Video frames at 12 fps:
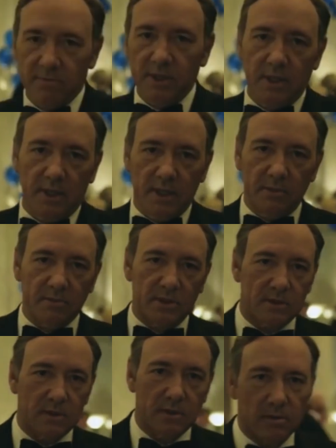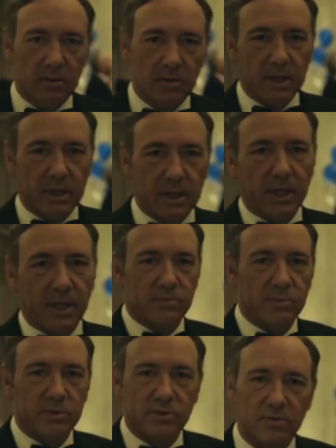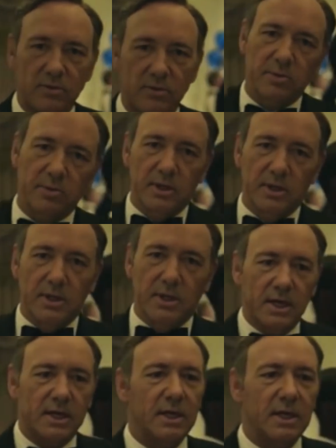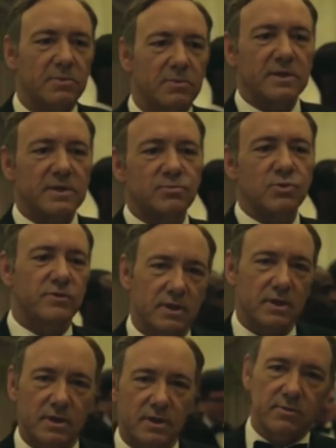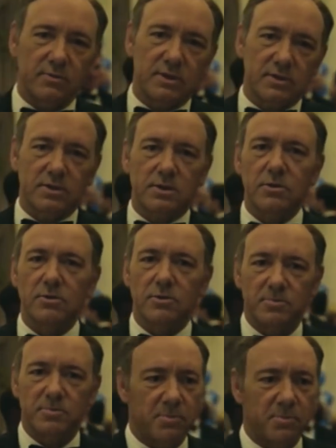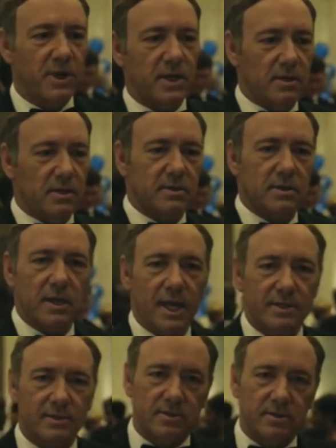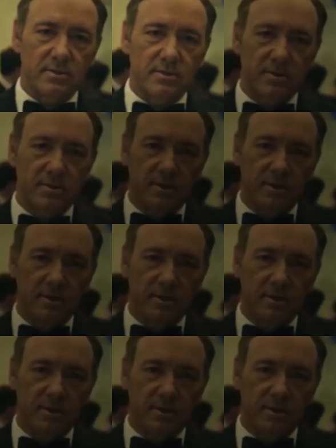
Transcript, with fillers: for me, I'm just the lowly House Majority Whip. I keep things moving in a Congress choked by pettiness and lassitude.